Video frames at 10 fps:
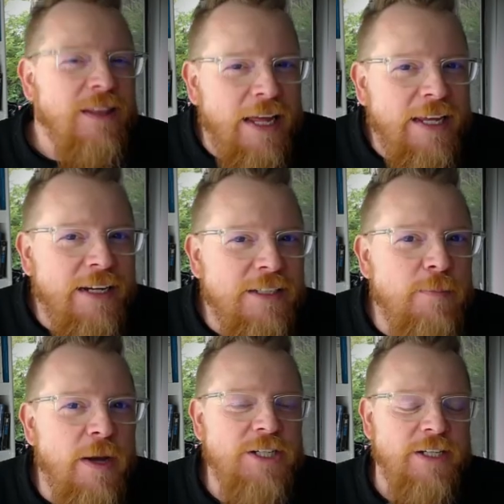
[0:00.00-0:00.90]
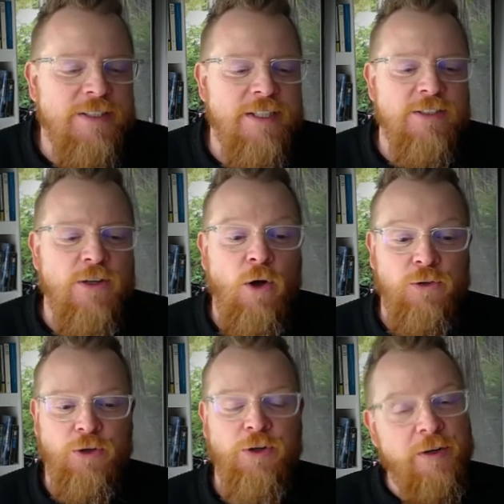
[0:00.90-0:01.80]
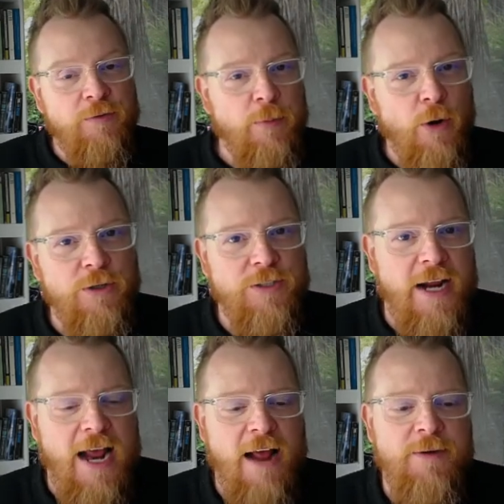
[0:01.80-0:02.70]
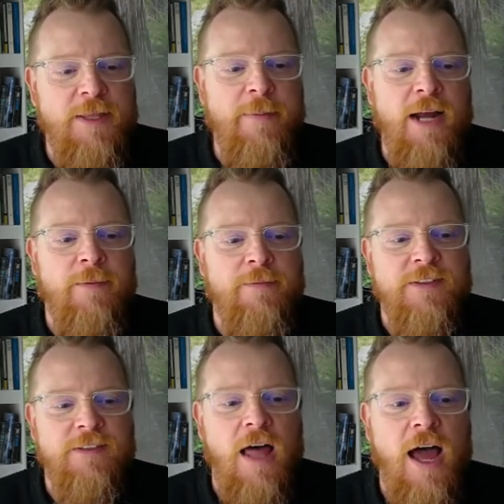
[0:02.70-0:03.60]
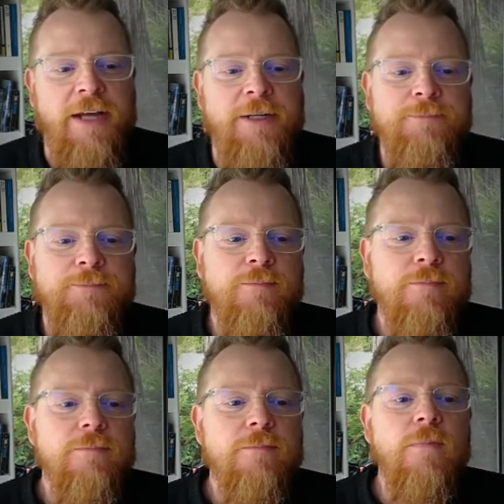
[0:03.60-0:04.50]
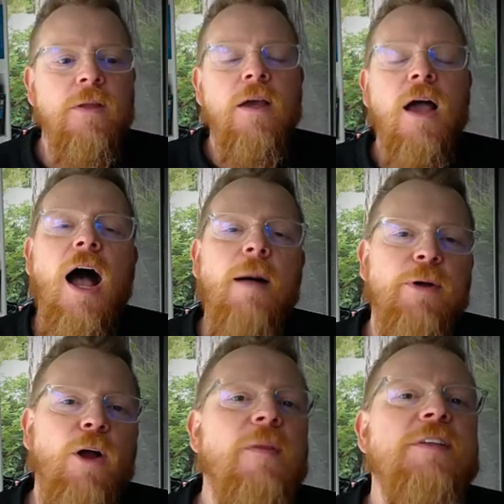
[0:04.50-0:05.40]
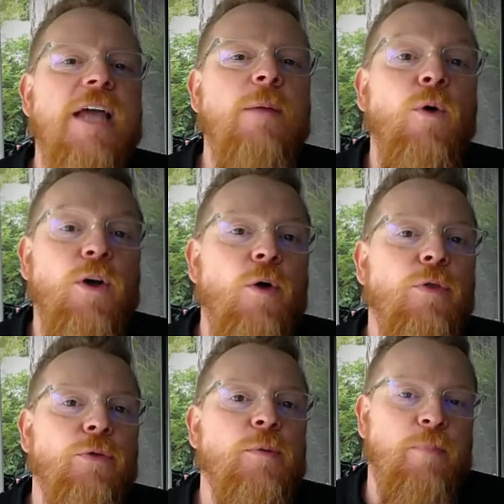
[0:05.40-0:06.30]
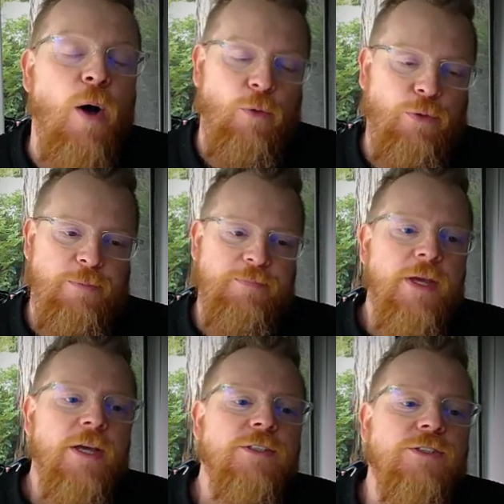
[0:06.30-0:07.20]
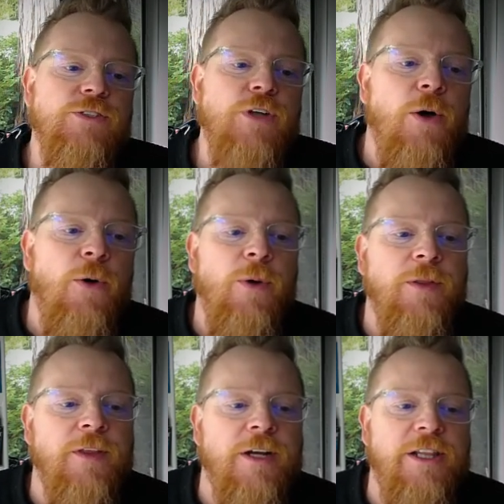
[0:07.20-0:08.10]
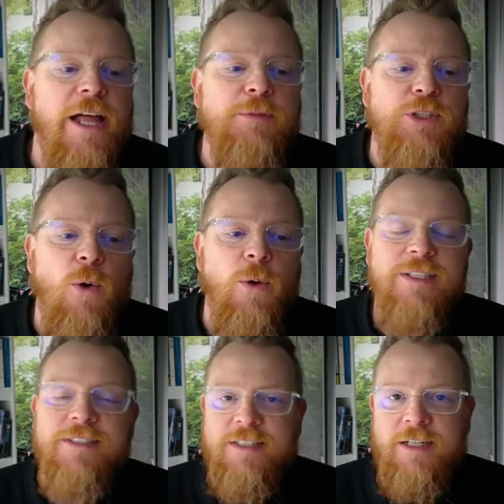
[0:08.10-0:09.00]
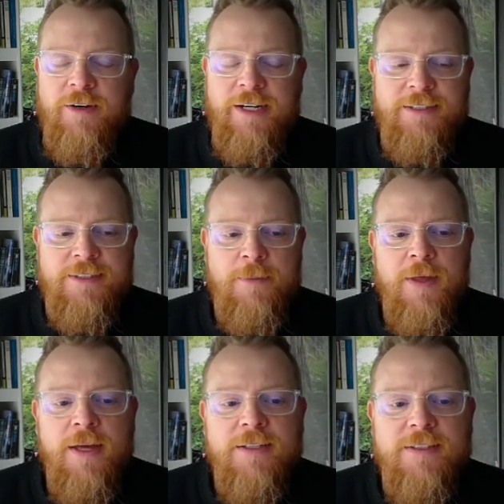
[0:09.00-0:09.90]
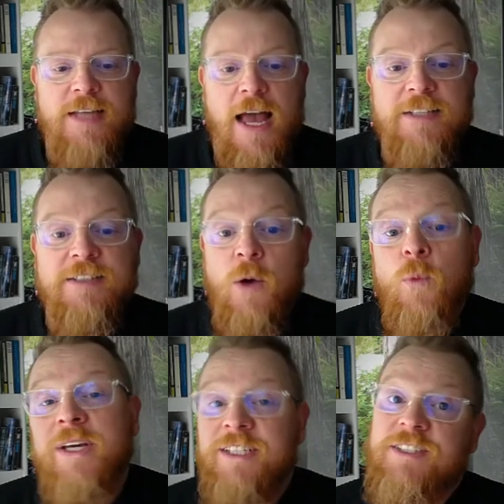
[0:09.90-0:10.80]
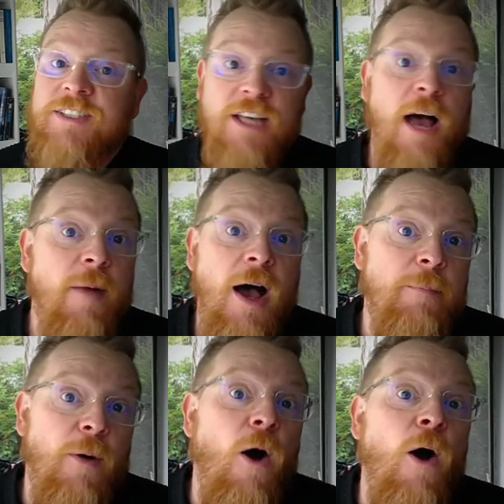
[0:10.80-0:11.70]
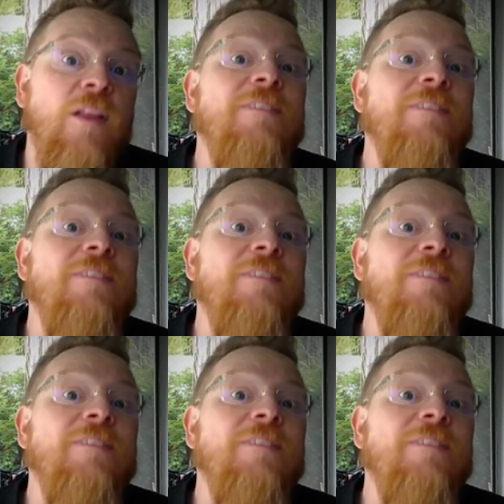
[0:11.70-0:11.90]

it as much as this alternative approach that I have at the bottom of the slide. But all the same, we'll go through both. So the Clebsch-Gordan series says that we sum up all of the